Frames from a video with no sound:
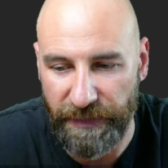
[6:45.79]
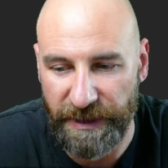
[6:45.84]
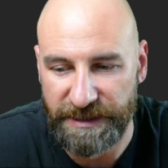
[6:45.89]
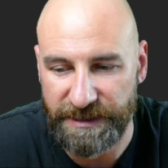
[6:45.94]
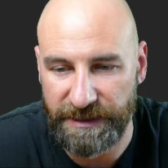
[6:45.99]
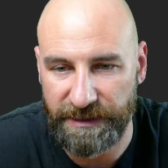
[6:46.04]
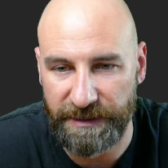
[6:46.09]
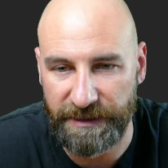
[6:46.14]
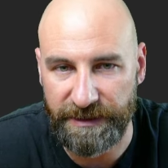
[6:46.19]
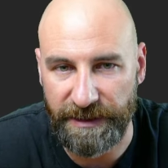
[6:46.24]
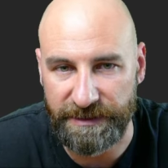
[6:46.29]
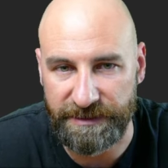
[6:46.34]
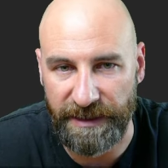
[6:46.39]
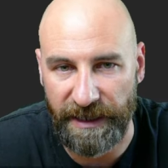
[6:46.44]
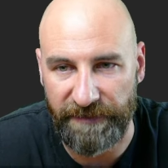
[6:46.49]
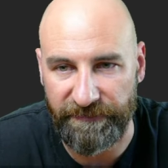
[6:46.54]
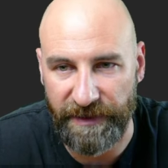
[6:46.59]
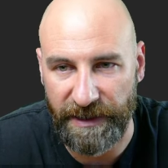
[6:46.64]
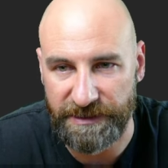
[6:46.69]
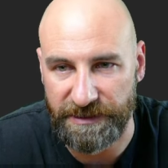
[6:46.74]
Basically, it doesn't
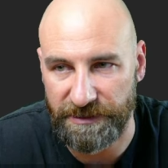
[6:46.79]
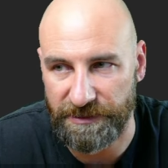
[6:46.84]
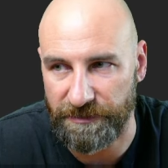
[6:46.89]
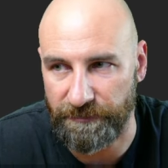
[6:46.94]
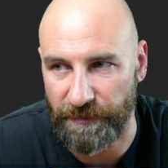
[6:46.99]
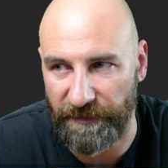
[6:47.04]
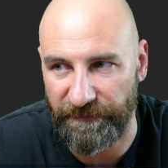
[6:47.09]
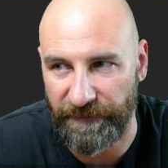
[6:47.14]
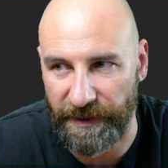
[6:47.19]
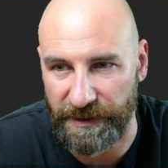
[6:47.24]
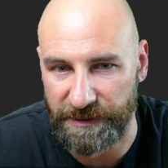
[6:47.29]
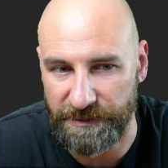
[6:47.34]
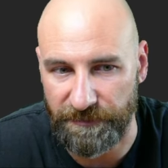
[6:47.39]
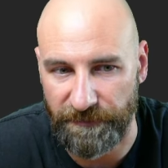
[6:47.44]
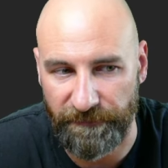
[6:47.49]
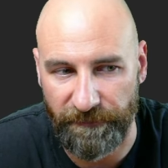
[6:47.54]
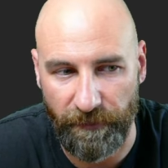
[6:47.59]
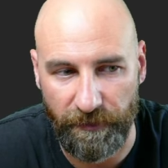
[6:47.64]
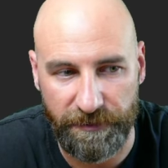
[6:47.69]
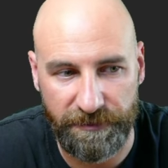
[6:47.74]
have access to my files or
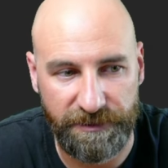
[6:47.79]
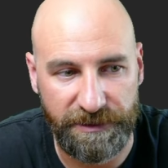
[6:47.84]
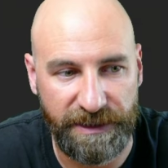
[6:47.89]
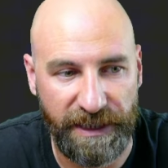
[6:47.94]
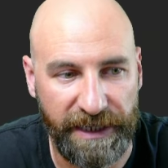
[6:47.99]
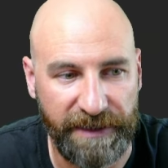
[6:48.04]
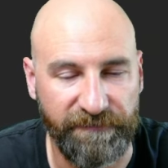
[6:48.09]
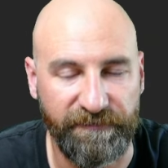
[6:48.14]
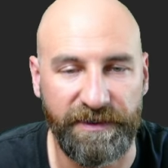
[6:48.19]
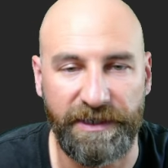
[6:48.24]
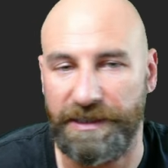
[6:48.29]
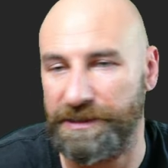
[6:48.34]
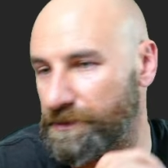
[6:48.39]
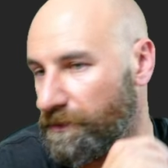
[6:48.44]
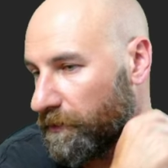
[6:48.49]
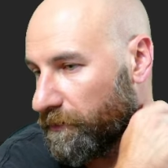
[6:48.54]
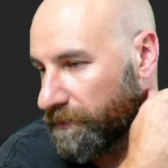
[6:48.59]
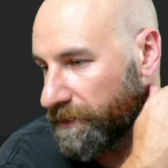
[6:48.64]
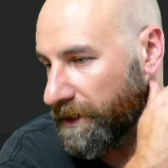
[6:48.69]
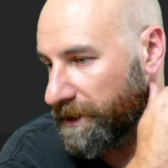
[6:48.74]
folders like VS
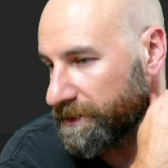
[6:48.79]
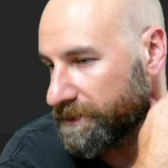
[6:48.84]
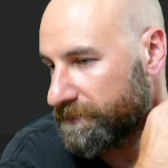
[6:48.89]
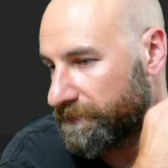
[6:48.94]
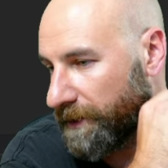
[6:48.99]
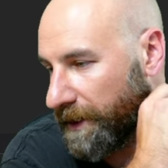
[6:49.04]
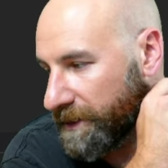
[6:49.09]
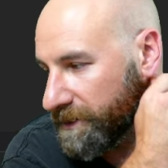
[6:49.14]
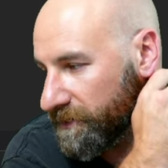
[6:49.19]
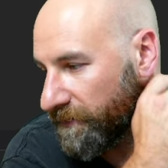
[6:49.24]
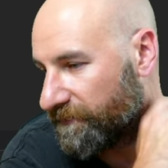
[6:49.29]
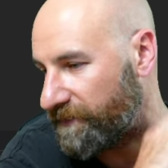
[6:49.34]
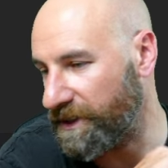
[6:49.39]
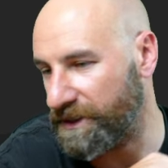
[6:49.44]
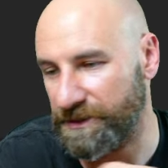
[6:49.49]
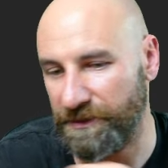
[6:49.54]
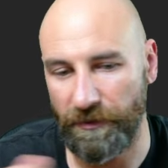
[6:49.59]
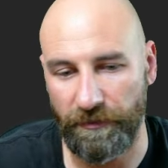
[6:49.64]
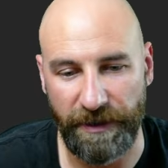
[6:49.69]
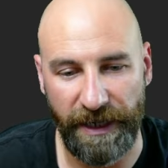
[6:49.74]
Code does, right? So
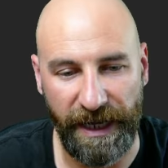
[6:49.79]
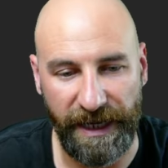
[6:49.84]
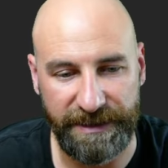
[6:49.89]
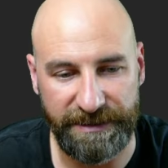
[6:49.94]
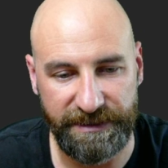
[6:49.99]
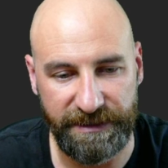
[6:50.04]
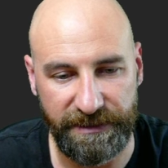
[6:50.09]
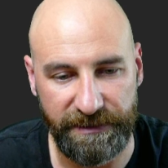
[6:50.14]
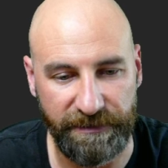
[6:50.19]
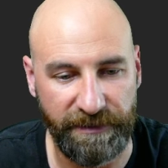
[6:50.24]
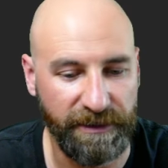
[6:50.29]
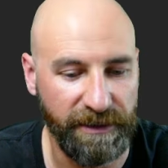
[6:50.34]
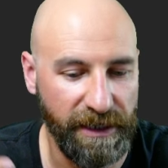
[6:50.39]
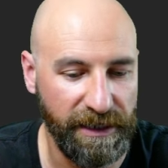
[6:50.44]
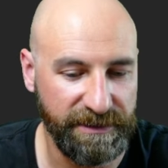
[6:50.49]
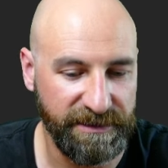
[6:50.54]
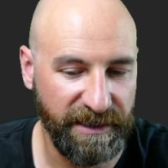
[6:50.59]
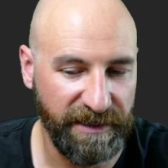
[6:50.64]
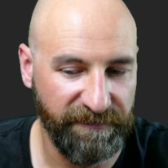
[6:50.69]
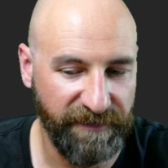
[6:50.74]
VS Code has it,
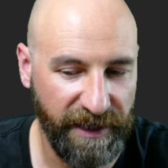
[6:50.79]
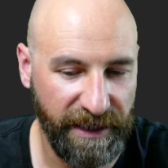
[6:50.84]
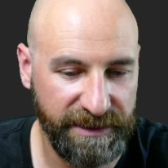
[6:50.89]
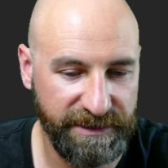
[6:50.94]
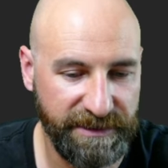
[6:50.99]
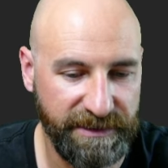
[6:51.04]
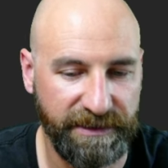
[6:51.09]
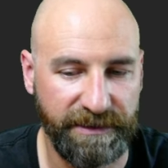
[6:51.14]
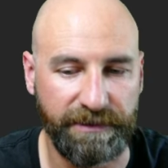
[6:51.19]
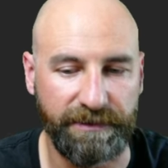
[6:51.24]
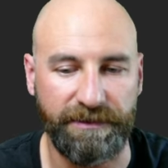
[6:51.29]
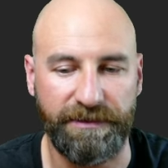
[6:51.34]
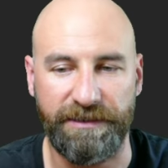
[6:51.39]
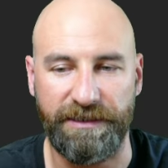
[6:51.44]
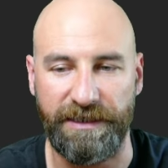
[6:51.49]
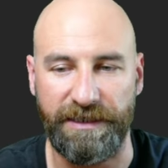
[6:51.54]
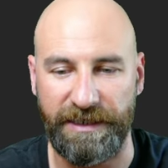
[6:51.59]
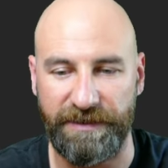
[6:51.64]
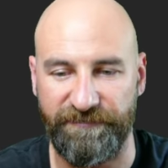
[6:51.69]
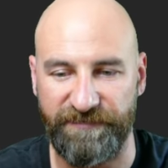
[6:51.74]
Claude Dev has it,
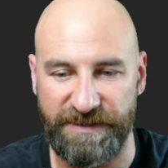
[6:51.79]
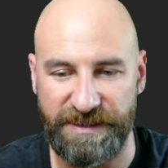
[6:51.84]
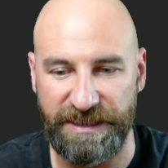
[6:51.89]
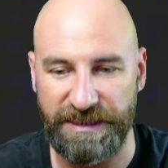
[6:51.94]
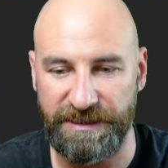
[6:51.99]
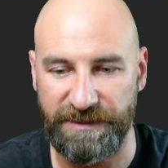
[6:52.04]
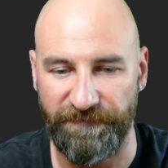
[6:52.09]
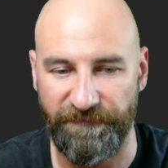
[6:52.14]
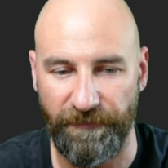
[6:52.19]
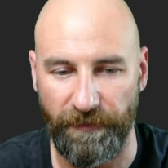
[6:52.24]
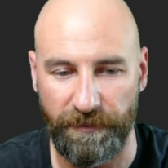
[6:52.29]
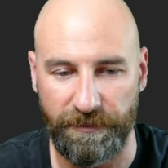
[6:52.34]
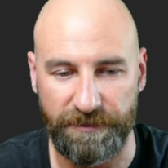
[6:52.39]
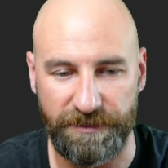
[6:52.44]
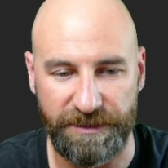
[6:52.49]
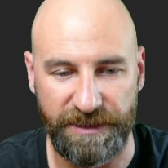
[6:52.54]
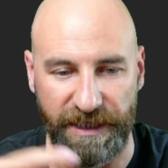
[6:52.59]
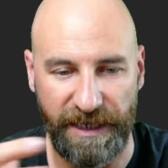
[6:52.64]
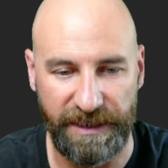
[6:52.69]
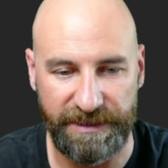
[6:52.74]
it sees the
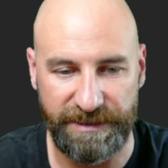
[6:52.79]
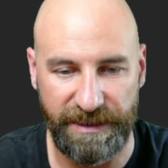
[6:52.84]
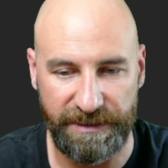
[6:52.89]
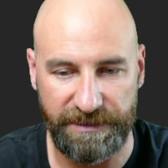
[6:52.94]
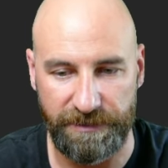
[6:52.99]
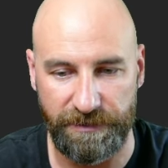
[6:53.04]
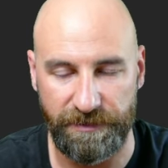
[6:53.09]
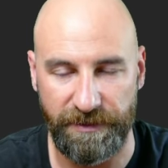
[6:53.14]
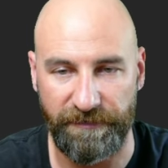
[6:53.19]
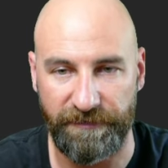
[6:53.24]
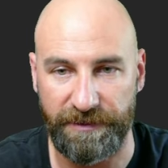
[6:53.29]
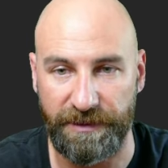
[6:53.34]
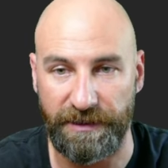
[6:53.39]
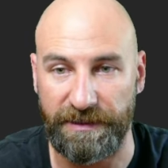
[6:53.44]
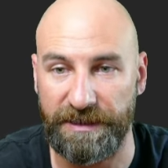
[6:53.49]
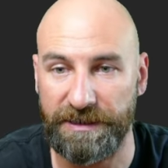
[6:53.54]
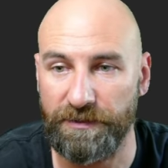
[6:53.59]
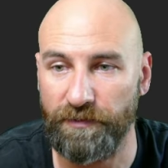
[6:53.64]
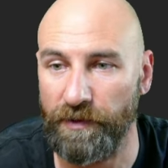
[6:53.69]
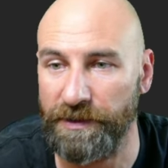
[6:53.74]
folders, it has access to everything.
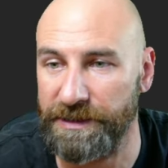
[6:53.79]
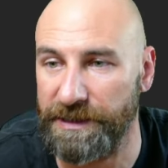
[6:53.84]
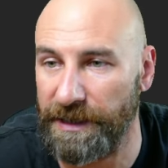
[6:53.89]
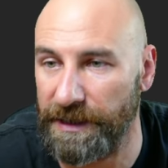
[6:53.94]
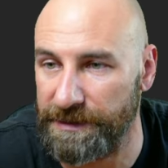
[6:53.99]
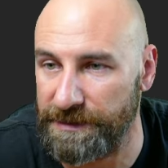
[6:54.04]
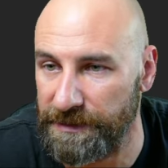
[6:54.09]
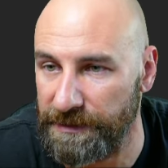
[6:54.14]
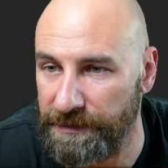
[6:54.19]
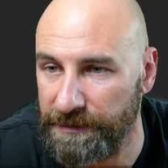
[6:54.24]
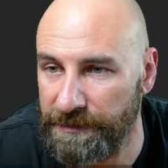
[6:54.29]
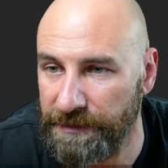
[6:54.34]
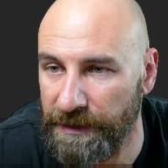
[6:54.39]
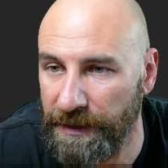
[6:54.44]
This one doesn't.